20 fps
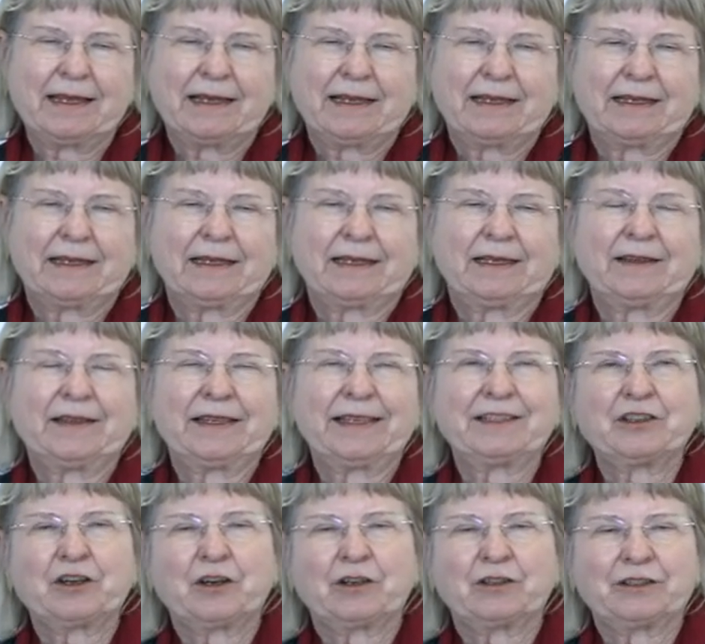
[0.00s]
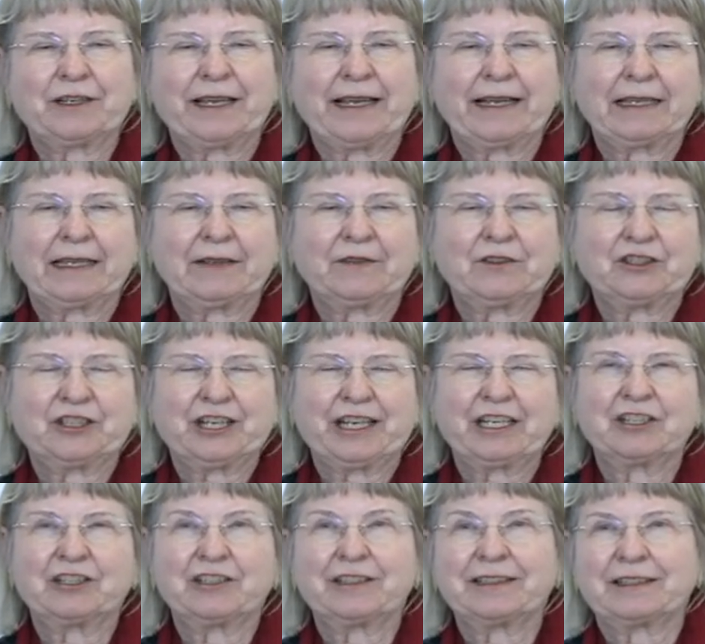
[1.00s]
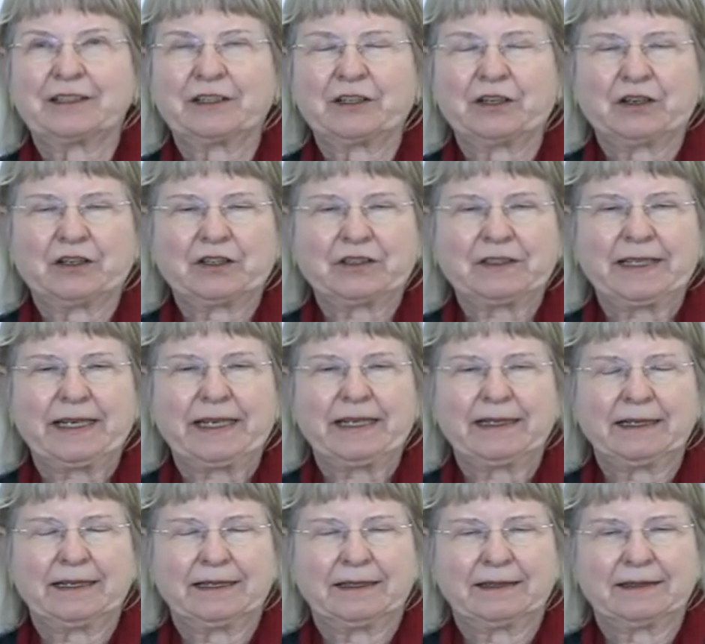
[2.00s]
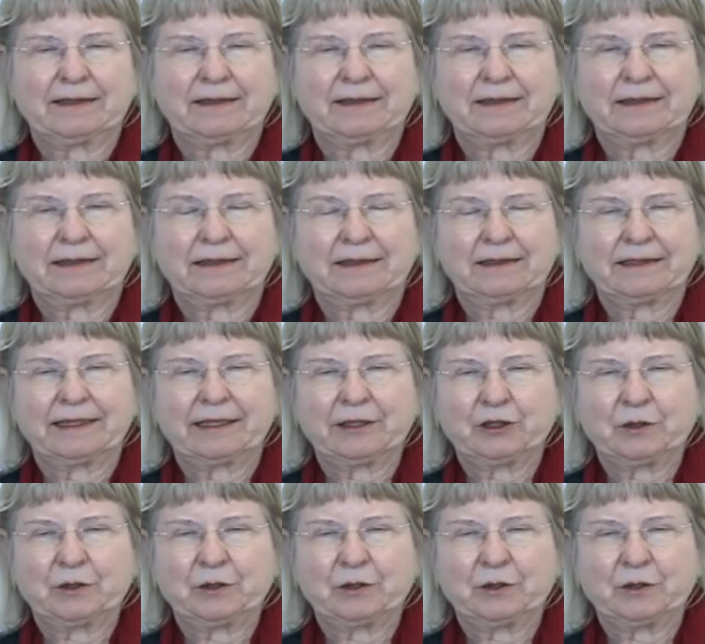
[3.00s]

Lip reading: These are reactive changes and are seen in 10